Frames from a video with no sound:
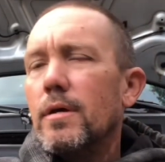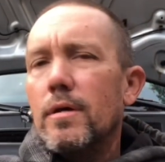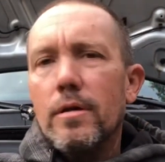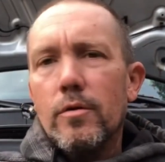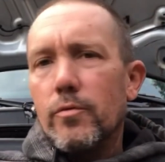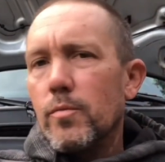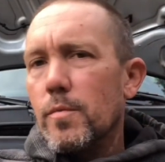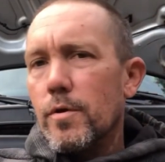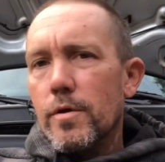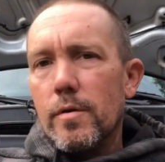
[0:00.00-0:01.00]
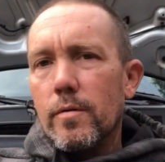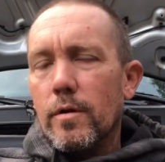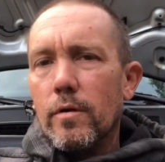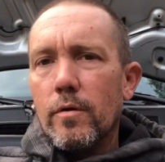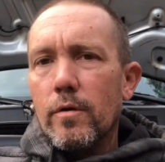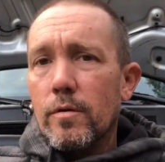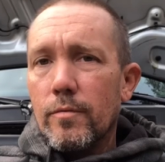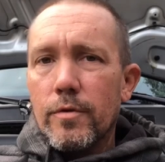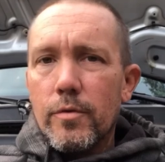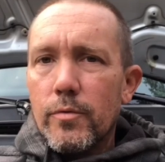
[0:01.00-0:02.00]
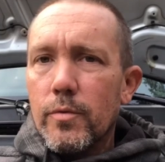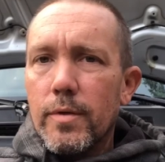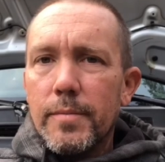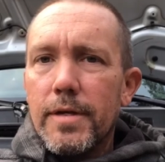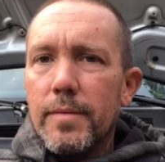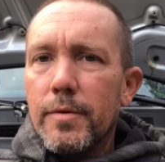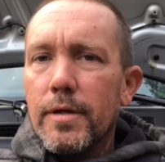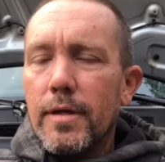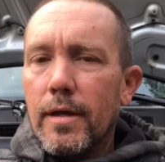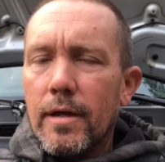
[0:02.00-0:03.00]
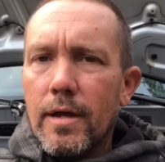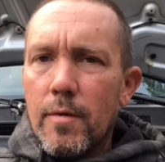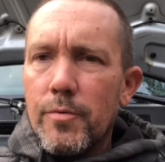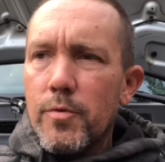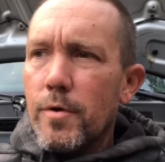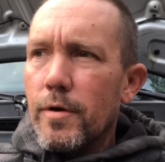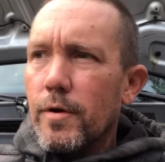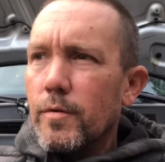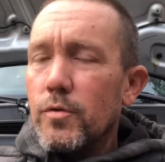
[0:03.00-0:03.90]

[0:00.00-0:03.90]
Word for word: You go through Mario or go, go through anybody, but uh, I went through Mario.